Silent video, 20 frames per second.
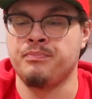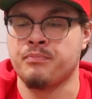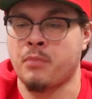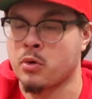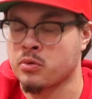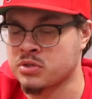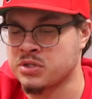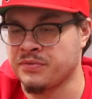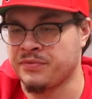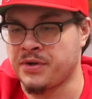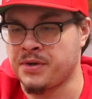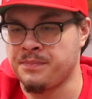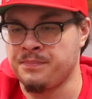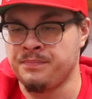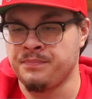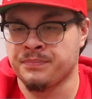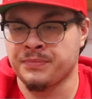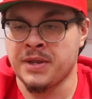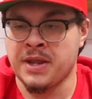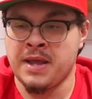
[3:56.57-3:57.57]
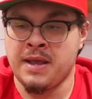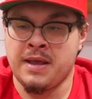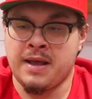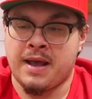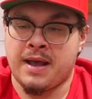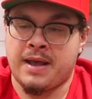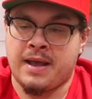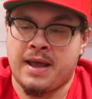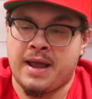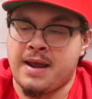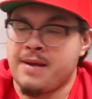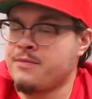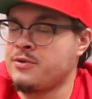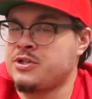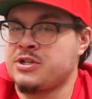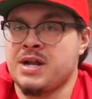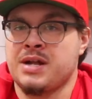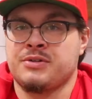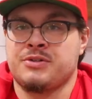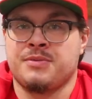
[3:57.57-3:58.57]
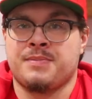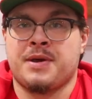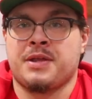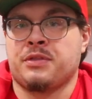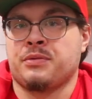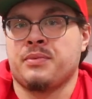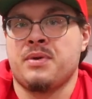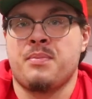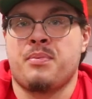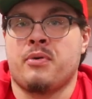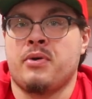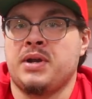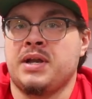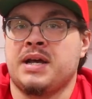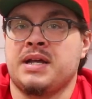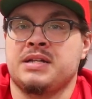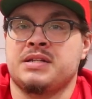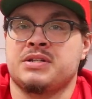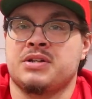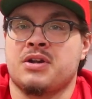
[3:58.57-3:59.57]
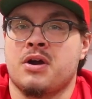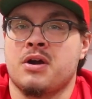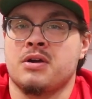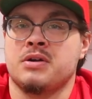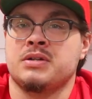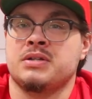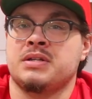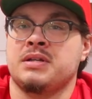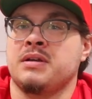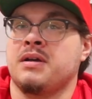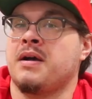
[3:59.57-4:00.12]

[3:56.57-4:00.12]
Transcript: most of them. Uh, averaged out to about 3.9 stars.